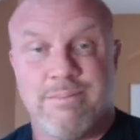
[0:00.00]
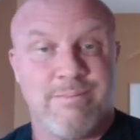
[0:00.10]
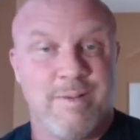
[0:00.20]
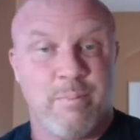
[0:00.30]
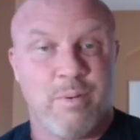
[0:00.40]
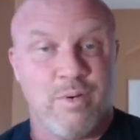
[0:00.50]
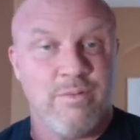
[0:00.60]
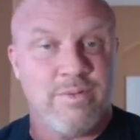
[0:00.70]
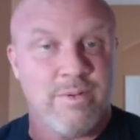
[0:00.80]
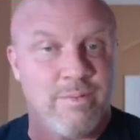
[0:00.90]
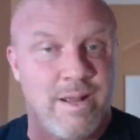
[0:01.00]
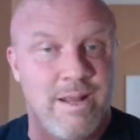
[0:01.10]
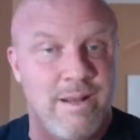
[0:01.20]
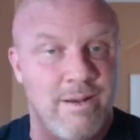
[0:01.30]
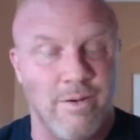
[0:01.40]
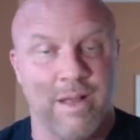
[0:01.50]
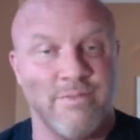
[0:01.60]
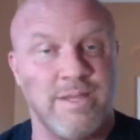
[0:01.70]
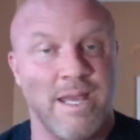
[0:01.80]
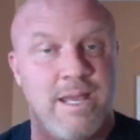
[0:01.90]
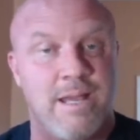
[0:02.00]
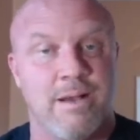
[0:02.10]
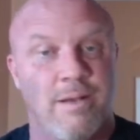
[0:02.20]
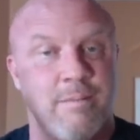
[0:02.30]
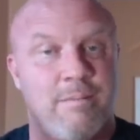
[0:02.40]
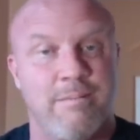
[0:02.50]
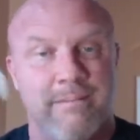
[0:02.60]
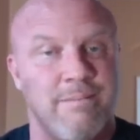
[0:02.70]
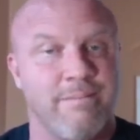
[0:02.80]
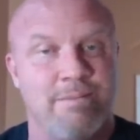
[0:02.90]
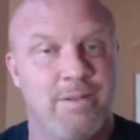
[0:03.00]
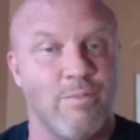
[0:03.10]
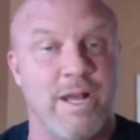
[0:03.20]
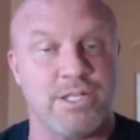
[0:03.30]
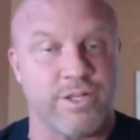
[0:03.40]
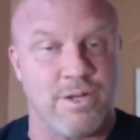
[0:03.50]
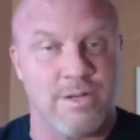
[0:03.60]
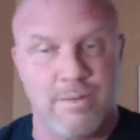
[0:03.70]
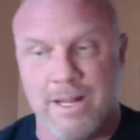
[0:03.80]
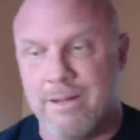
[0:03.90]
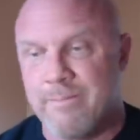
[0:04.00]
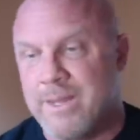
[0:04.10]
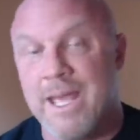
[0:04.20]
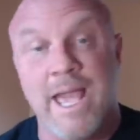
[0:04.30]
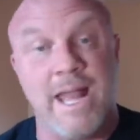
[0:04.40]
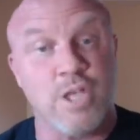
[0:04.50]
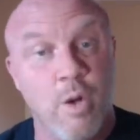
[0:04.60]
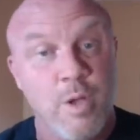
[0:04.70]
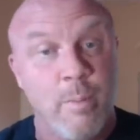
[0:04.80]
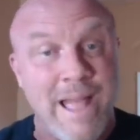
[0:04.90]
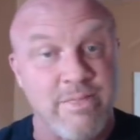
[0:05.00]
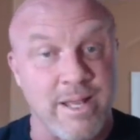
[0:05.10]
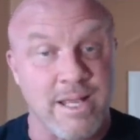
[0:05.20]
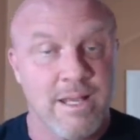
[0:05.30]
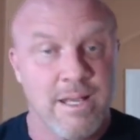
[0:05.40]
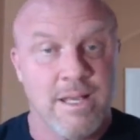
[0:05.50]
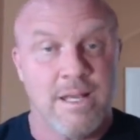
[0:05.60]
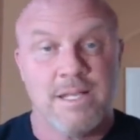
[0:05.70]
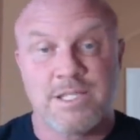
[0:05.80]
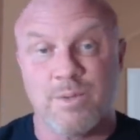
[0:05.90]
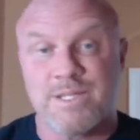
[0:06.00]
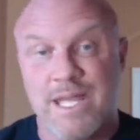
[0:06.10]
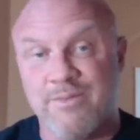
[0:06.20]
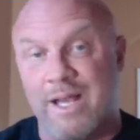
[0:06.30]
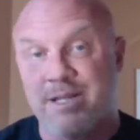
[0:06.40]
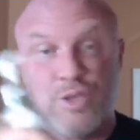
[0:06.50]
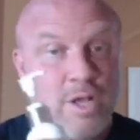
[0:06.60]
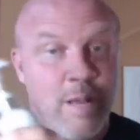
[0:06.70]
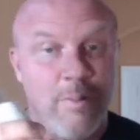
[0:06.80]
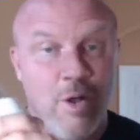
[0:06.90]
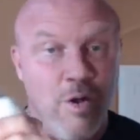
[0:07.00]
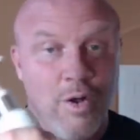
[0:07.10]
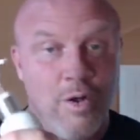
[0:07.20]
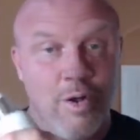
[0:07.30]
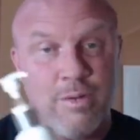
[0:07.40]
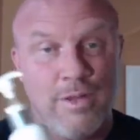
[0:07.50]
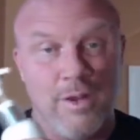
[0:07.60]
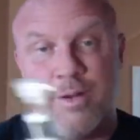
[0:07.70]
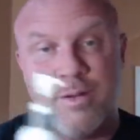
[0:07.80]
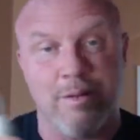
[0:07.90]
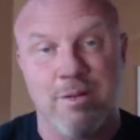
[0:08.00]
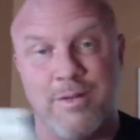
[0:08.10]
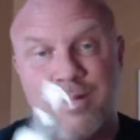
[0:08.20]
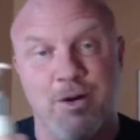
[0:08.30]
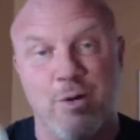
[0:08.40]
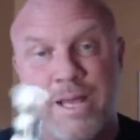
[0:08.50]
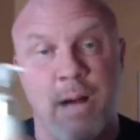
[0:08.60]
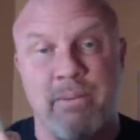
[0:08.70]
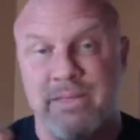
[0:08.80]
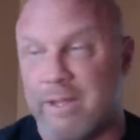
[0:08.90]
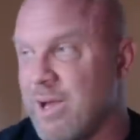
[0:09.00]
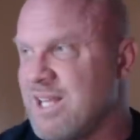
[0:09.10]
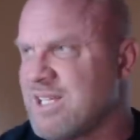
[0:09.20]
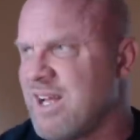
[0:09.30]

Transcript: approved, right? Or FDA registered, right? And it's homeopathic. So it's safe, guys. Look up, homeopathy, right? Is that how you